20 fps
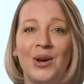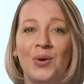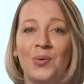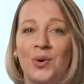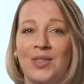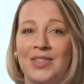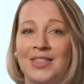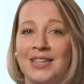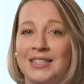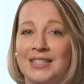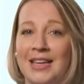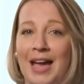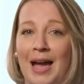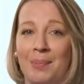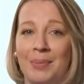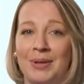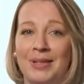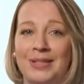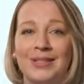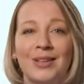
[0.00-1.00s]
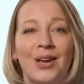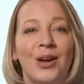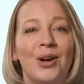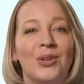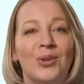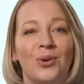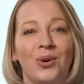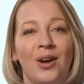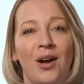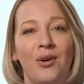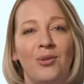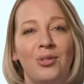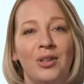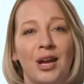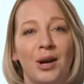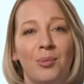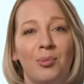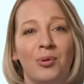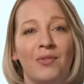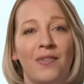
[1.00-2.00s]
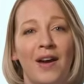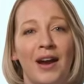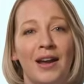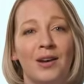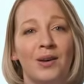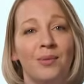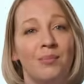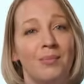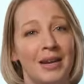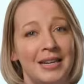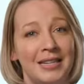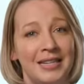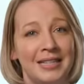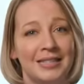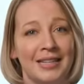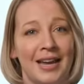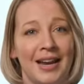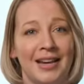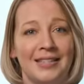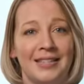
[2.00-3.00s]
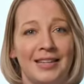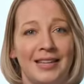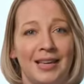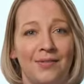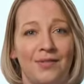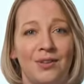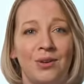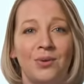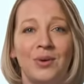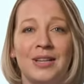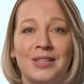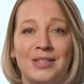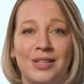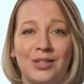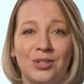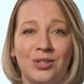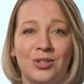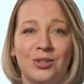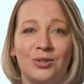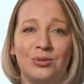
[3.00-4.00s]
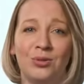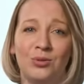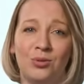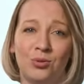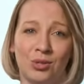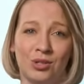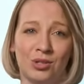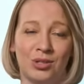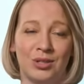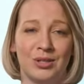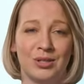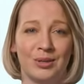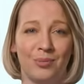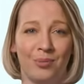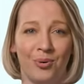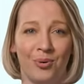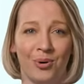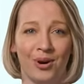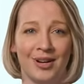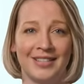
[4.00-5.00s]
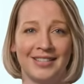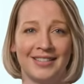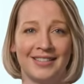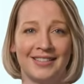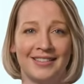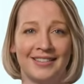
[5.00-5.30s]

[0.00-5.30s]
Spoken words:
When this happens, your healthcare provider may decide to give you additional nutrition support.